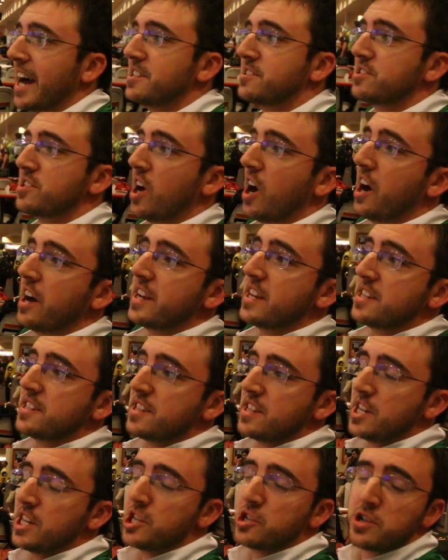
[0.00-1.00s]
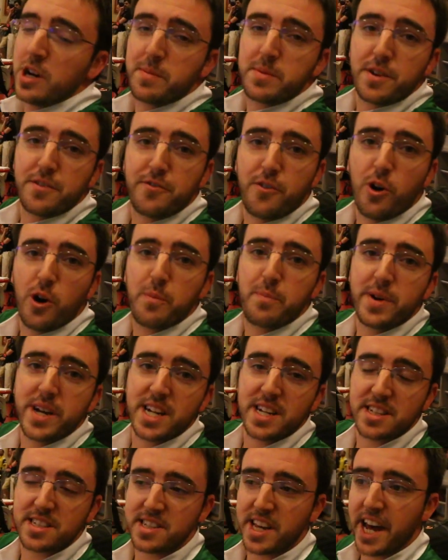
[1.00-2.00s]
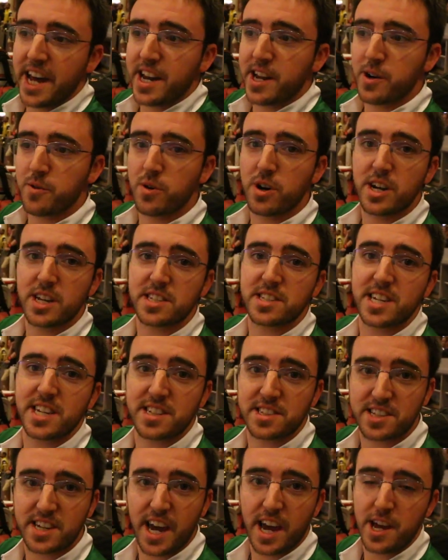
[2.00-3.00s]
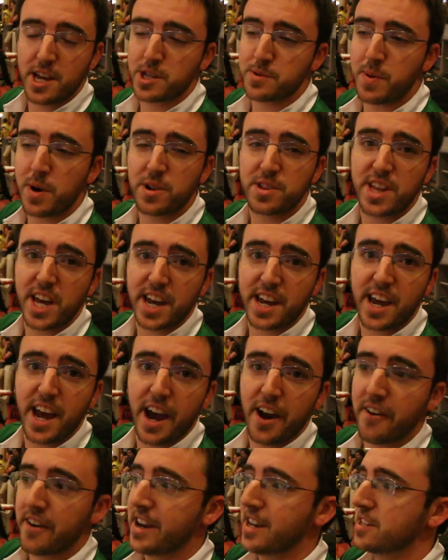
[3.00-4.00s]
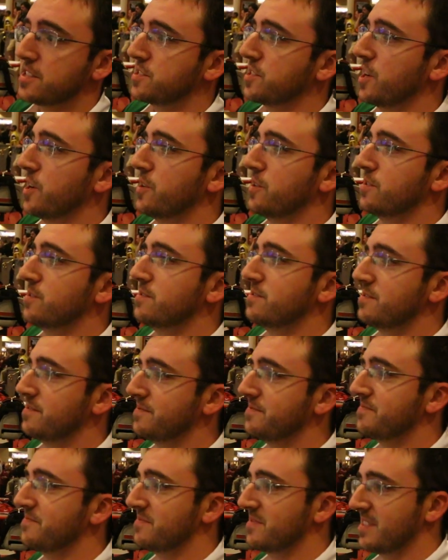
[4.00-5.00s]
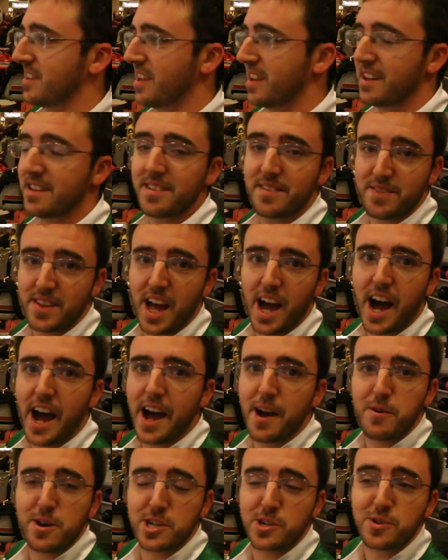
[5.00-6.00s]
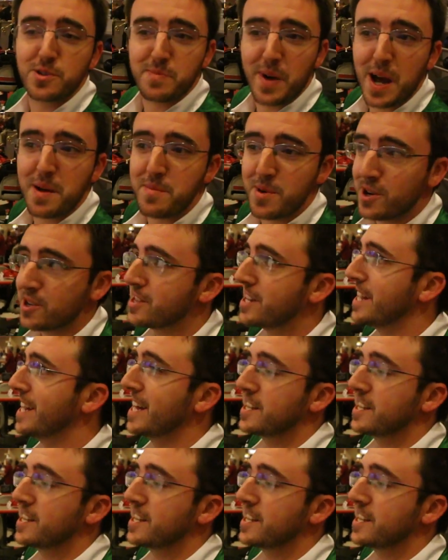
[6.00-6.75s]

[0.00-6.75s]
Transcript: I saw he, he tripped a four pin and said it was his his birthday carry, so I wish it was my birthday.